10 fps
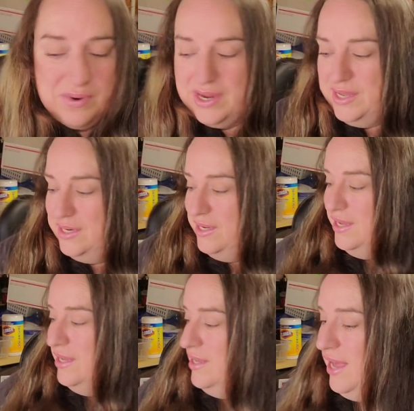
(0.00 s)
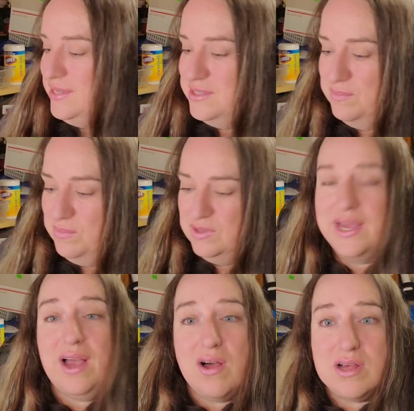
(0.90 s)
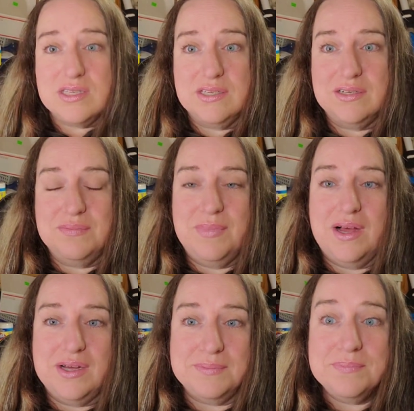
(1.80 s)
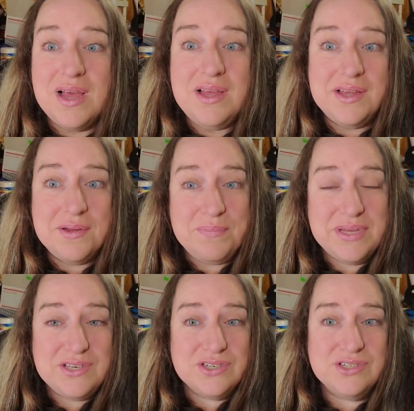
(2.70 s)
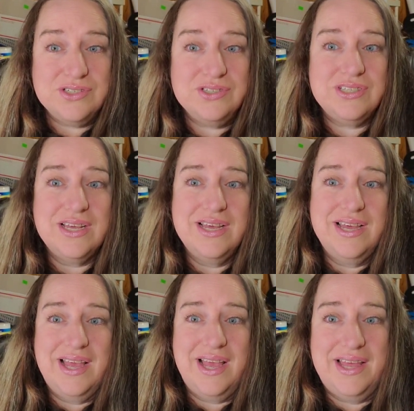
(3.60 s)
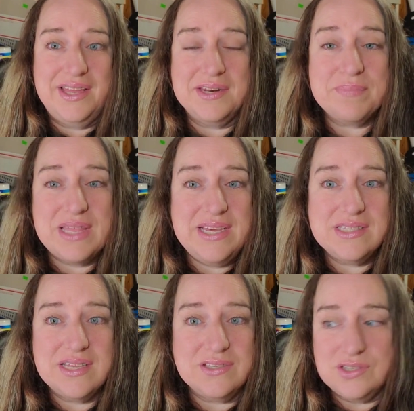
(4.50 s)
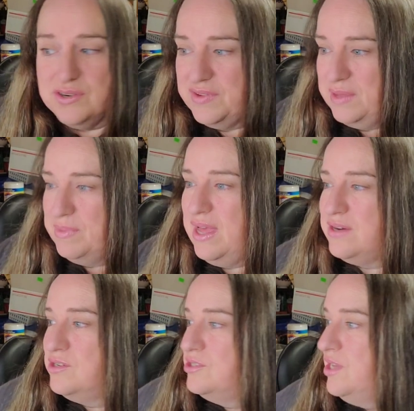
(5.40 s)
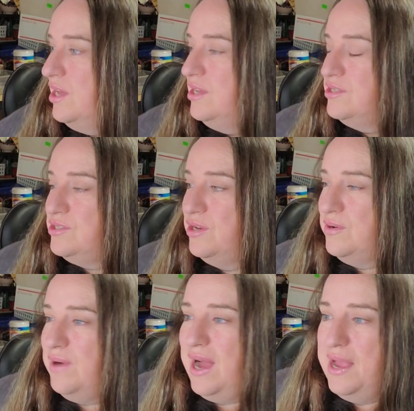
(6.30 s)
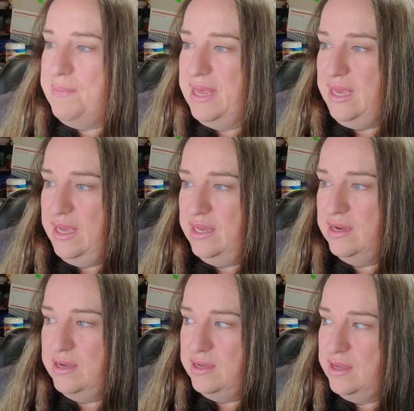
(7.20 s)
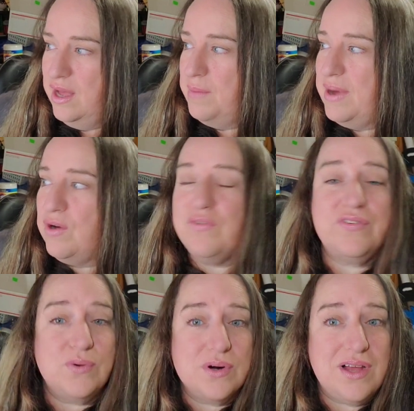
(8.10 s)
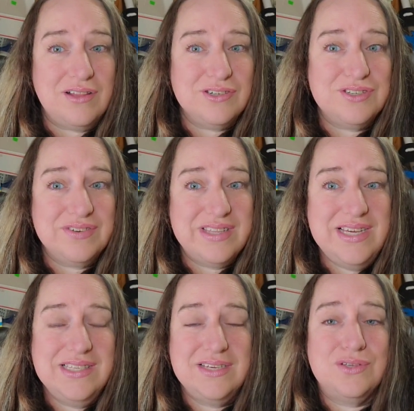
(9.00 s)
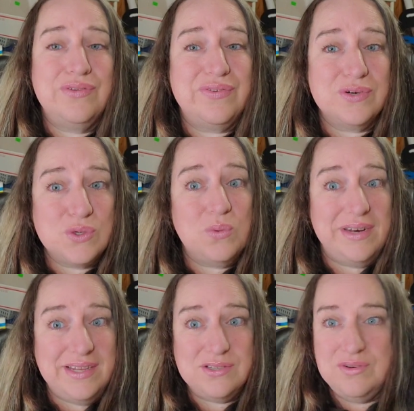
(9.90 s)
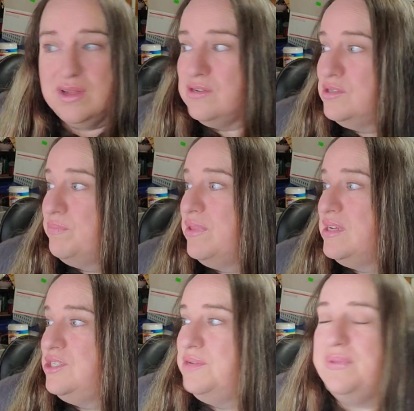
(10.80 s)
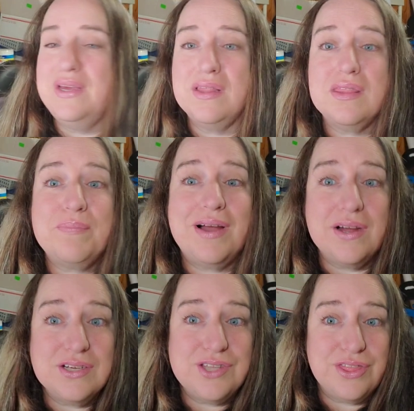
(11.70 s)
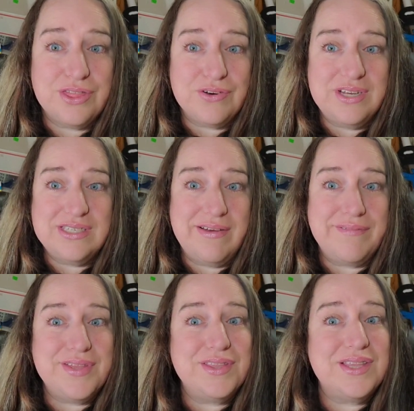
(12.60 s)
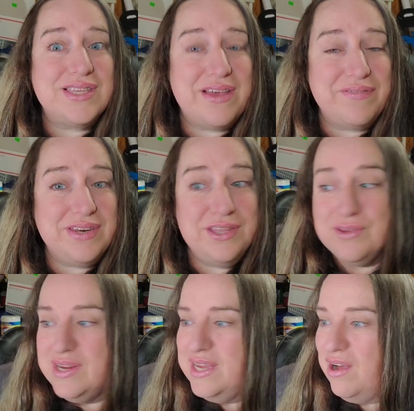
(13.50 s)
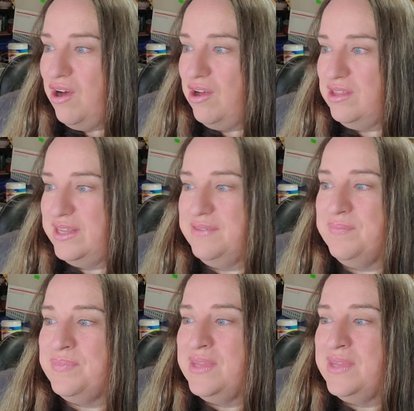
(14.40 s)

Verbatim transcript: brand, has some really awesome um, pitchers and plates and serving platters. So I paid about four dollars for these. They sold for twenty-two dollars plus shipping. The buyer is thirty-seven seventy-three all in.